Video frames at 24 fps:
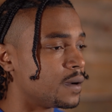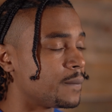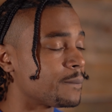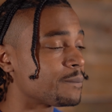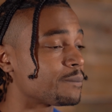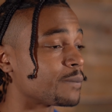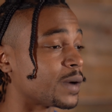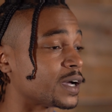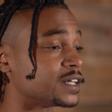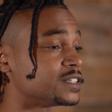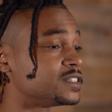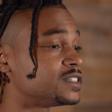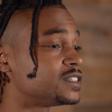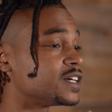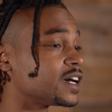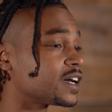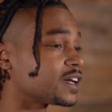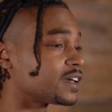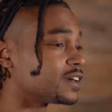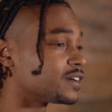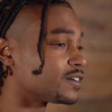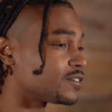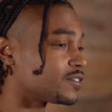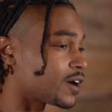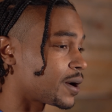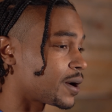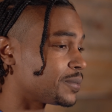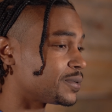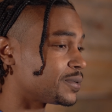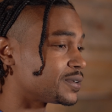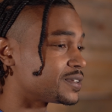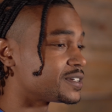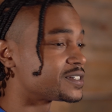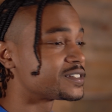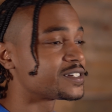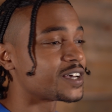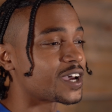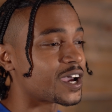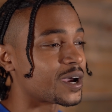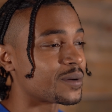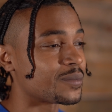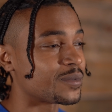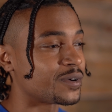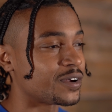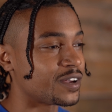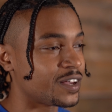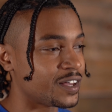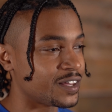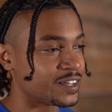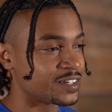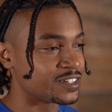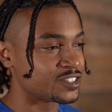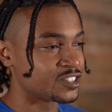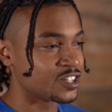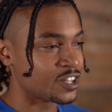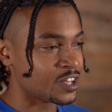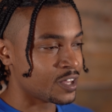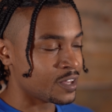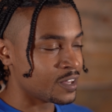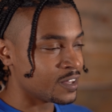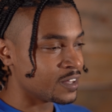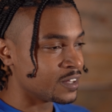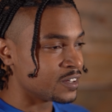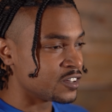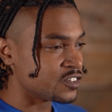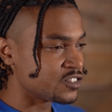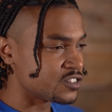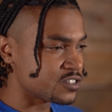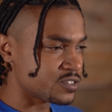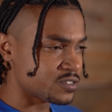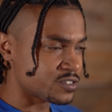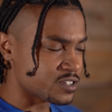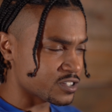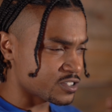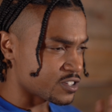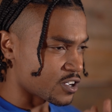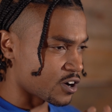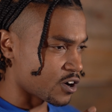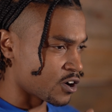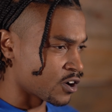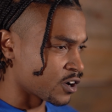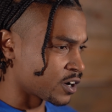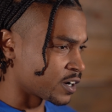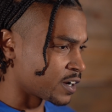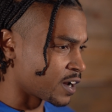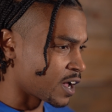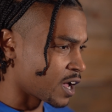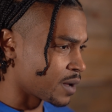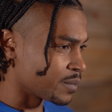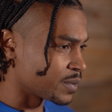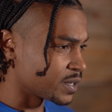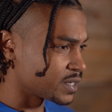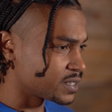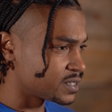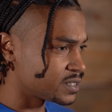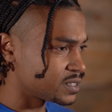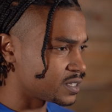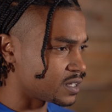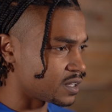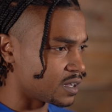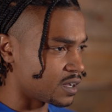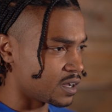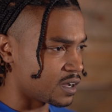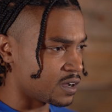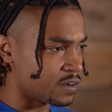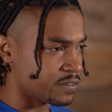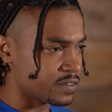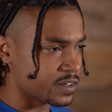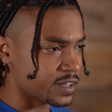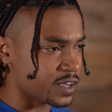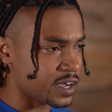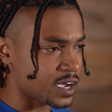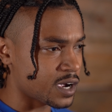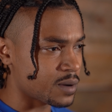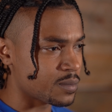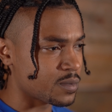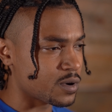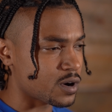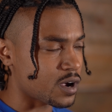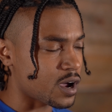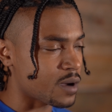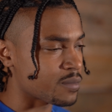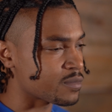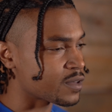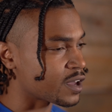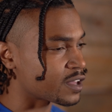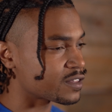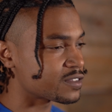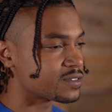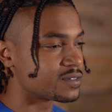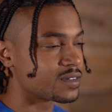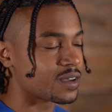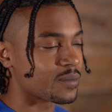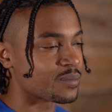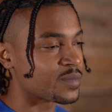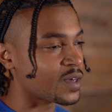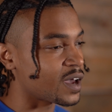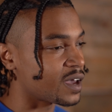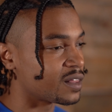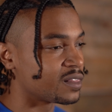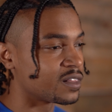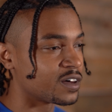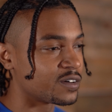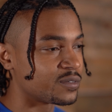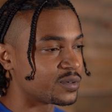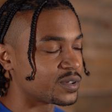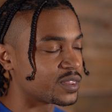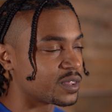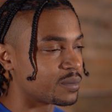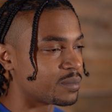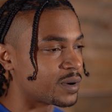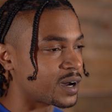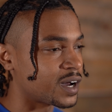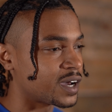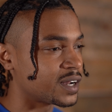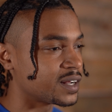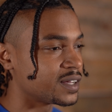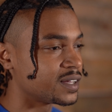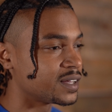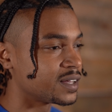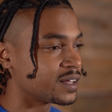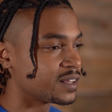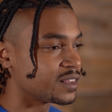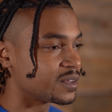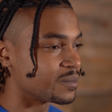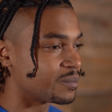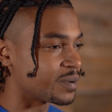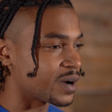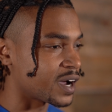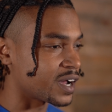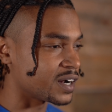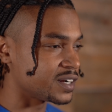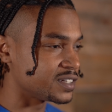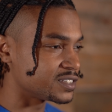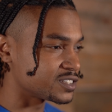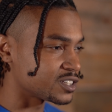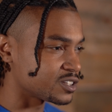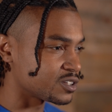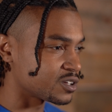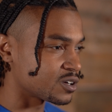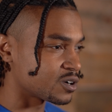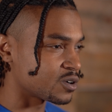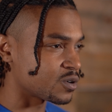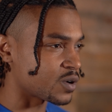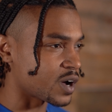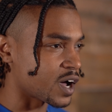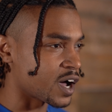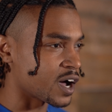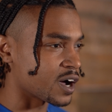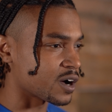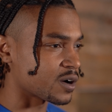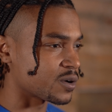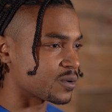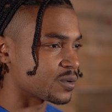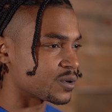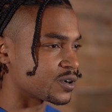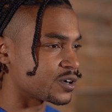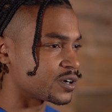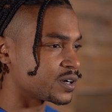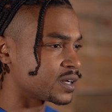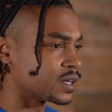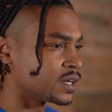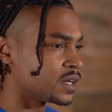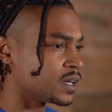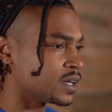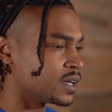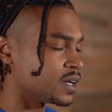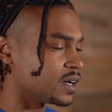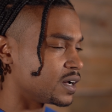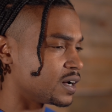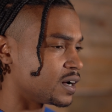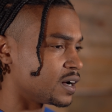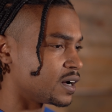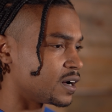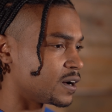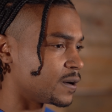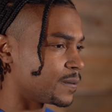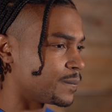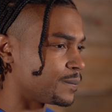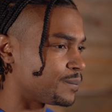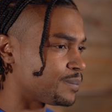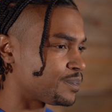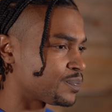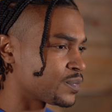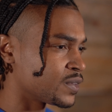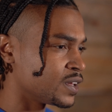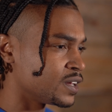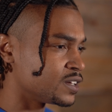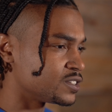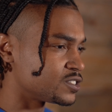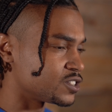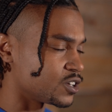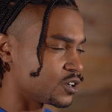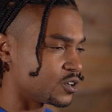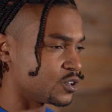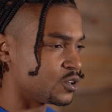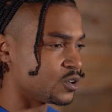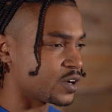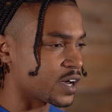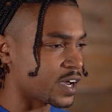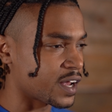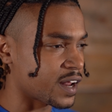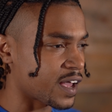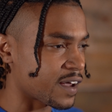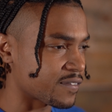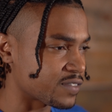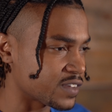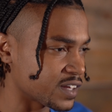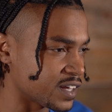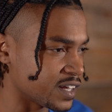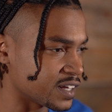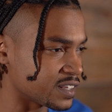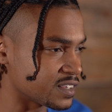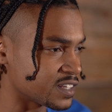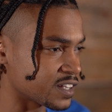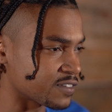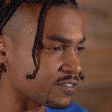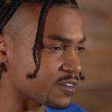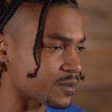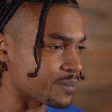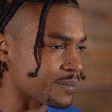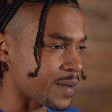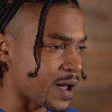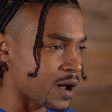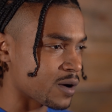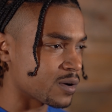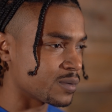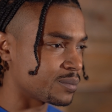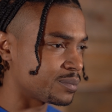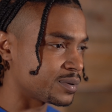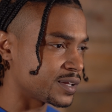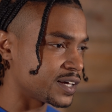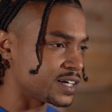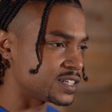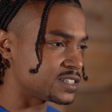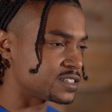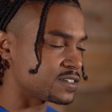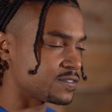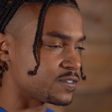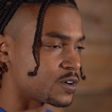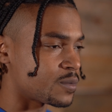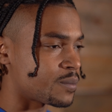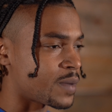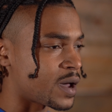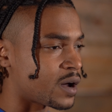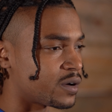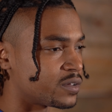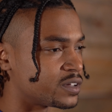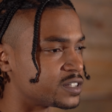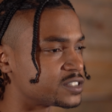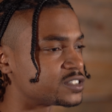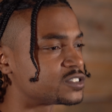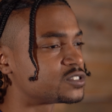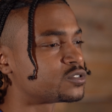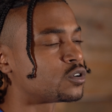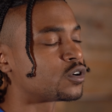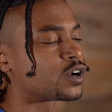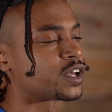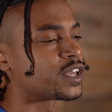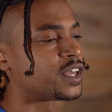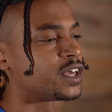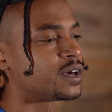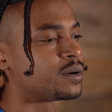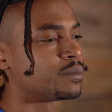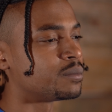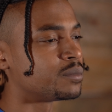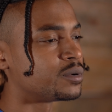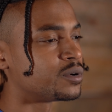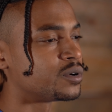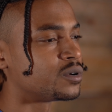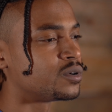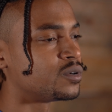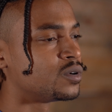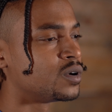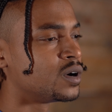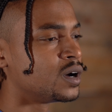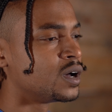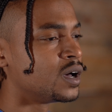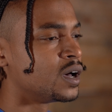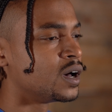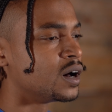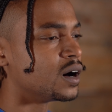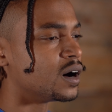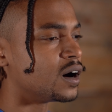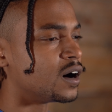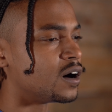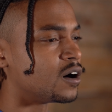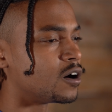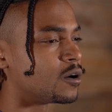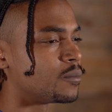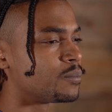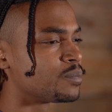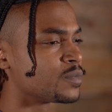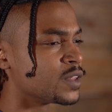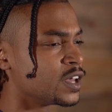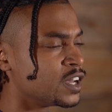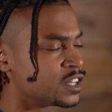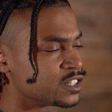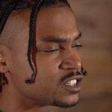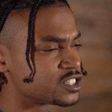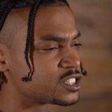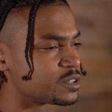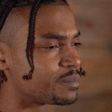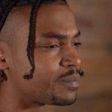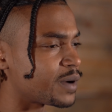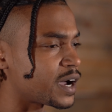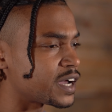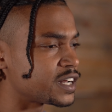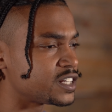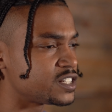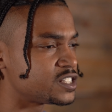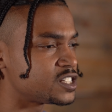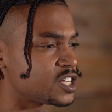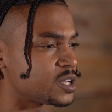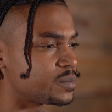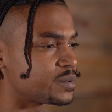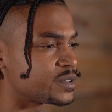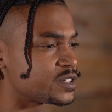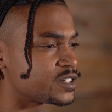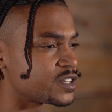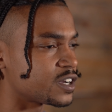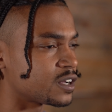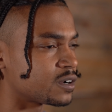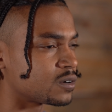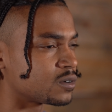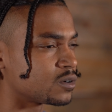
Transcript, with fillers: My second gripe with this camera is just the ergonomics of the camera. I'm not, I'm not in love with the body. The body's a little awkward. Um, so you kind of have to get different mountain plates if you're mounting this on a gimbal. Um, just the body shape in general.